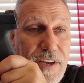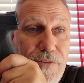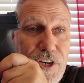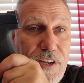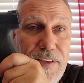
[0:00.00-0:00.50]

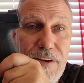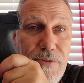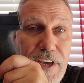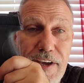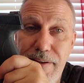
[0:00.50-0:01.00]
I've shot the
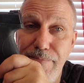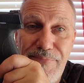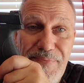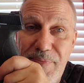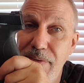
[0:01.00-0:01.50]
Hellcat and
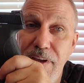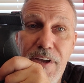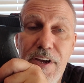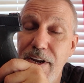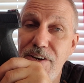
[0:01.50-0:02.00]

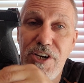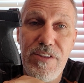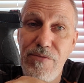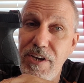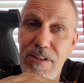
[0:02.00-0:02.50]
I
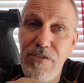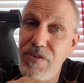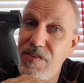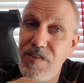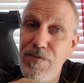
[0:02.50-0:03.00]
shot the regular
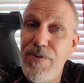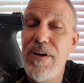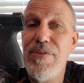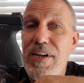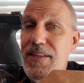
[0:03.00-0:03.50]

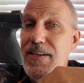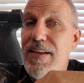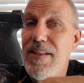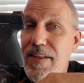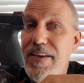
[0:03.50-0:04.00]
365, and I did
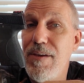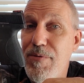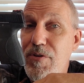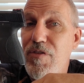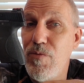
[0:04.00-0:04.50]
not like it
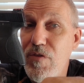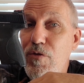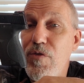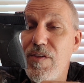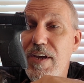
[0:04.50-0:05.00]
because it was
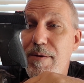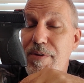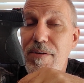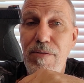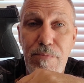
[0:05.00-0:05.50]
too
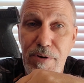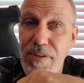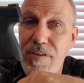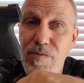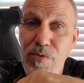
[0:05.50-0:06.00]
snappy, but
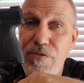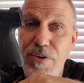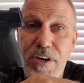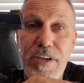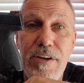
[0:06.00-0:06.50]
this was
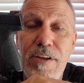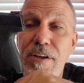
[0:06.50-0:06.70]
fine.